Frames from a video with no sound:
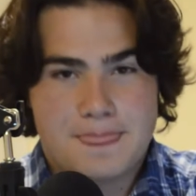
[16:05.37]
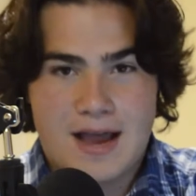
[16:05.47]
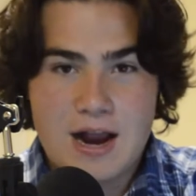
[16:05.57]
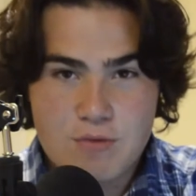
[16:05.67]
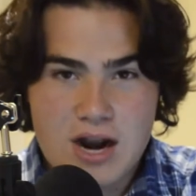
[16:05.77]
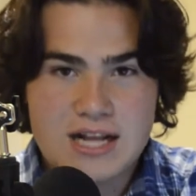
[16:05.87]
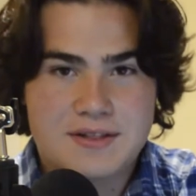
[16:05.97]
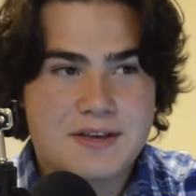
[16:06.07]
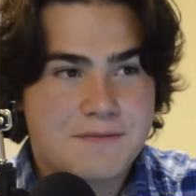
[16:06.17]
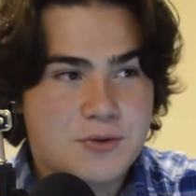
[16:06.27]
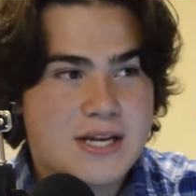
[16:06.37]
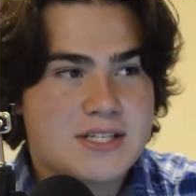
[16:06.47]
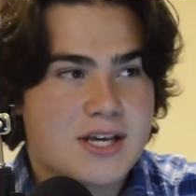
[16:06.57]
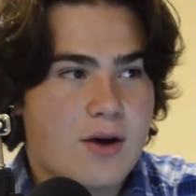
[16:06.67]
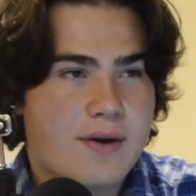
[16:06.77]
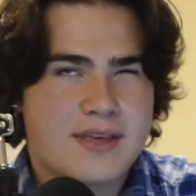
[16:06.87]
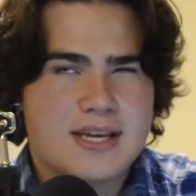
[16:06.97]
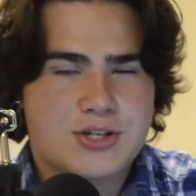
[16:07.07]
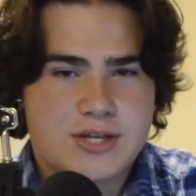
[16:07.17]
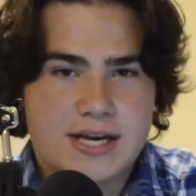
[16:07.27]
Ironically, a few days ago, I think
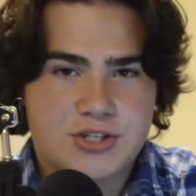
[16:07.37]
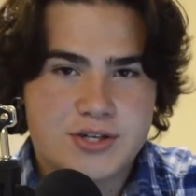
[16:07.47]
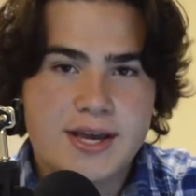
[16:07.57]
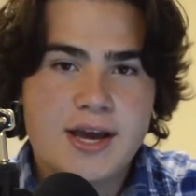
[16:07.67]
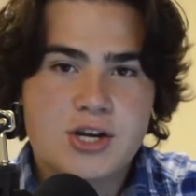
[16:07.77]
yesterday actually,